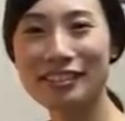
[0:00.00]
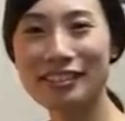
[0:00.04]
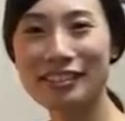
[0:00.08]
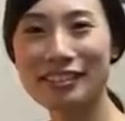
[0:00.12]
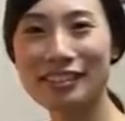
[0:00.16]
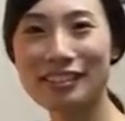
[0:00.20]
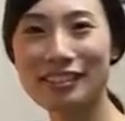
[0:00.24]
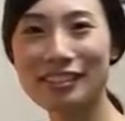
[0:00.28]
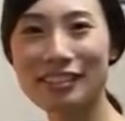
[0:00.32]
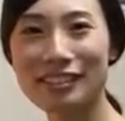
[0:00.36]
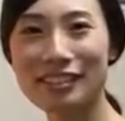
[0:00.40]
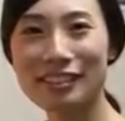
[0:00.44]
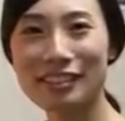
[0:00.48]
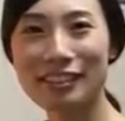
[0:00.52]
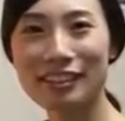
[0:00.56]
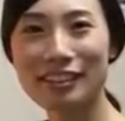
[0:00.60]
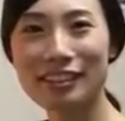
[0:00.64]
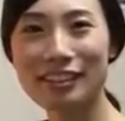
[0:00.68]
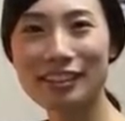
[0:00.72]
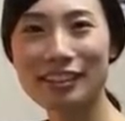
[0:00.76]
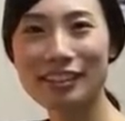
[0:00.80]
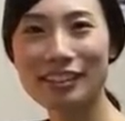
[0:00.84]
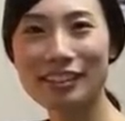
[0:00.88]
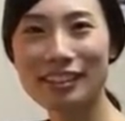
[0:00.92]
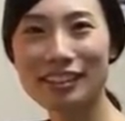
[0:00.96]

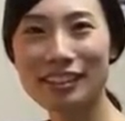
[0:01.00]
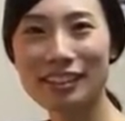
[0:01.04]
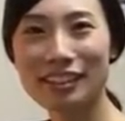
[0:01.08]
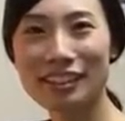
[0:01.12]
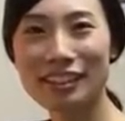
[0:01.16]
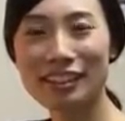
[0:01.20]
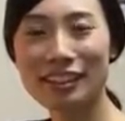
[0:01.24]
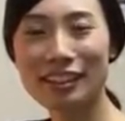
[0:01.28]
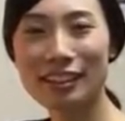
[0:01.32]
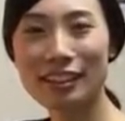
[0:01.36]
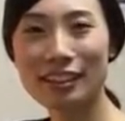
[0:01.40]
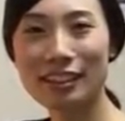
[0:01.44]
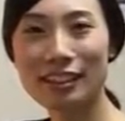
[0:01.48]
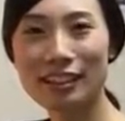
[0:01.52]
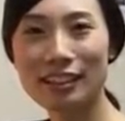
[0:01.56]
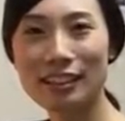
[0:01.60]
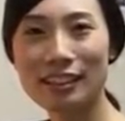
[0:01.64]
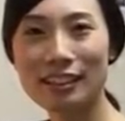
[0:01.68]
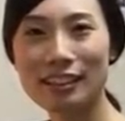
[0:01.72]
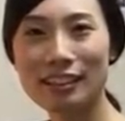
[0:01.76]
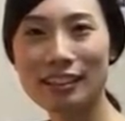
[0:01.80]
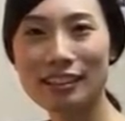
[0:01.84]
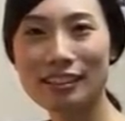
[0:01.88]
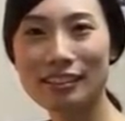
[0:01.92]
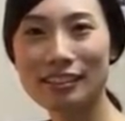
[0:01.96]

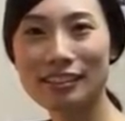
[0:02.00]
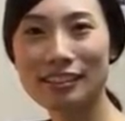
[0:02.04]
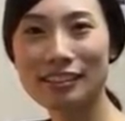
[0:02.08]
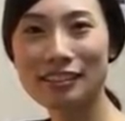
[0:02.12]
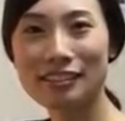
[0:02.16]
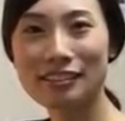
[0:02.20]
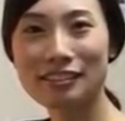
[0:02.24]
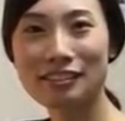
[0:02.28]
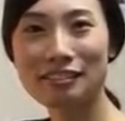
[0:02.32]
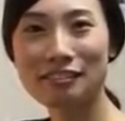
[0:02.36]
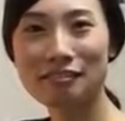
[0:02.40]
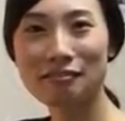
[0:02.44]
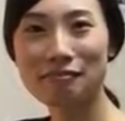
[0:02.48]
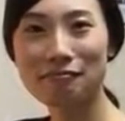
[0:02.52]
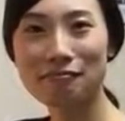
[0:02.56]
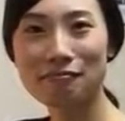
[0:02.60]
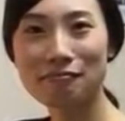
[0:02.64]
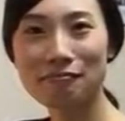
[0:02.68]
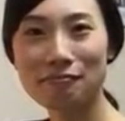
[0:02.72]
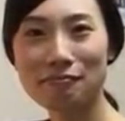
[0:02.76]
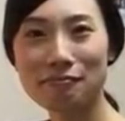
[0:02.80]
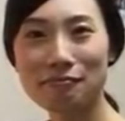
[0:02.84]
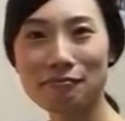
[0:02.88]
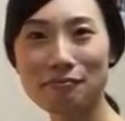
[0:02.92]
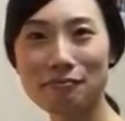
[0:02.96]

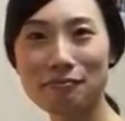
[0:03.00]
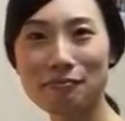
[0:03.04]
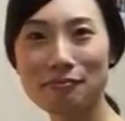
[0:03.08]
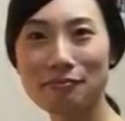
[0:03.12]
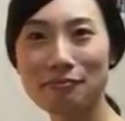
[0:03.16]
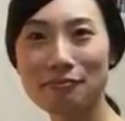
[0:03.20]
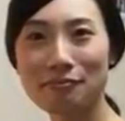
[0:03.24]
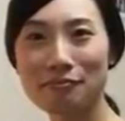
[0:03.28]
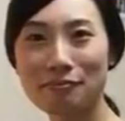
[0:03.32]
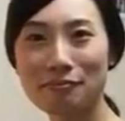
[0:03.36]
No words are spoken by the person on screen.